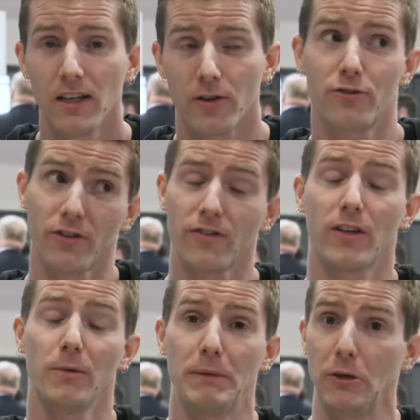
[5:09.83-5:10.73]
or just the
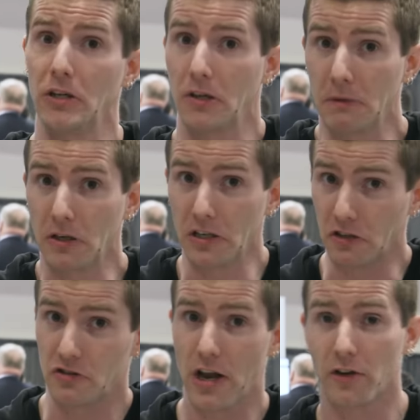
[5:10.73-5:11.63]
computing community
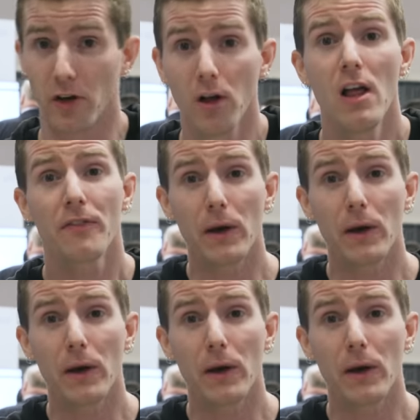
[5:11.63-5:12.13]
in general,